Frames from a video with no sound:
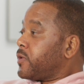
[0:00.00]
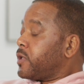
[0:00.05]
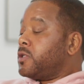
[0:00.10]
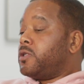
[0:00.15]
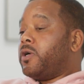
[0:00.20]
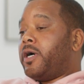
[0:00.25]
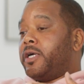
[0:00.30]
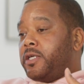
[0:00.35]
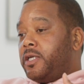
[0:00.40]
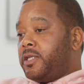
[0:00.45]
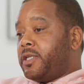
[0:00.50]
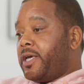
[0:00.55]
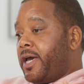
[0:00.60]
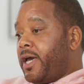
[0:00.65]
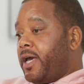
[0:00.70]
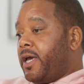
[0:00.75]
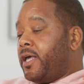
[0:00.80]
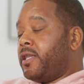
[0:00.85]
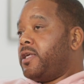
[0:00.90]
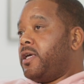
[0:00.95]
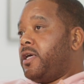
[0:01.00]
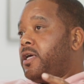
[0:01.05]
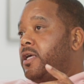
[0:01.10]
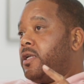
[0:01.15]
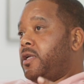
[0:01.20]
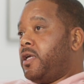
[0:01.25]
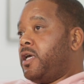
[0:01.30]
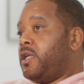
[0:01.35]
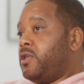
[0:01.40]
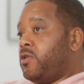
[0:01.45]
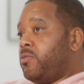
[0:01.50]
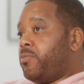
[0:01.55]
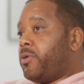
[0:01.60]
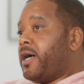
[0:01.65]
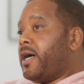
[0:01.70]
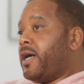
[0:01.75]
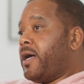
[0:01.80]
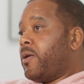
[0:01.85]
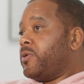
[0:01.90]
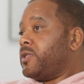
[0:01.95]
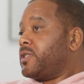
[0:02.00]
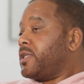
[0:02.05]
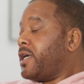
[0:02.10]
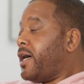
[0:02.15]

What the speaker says: So I did that, and then in Dubai I went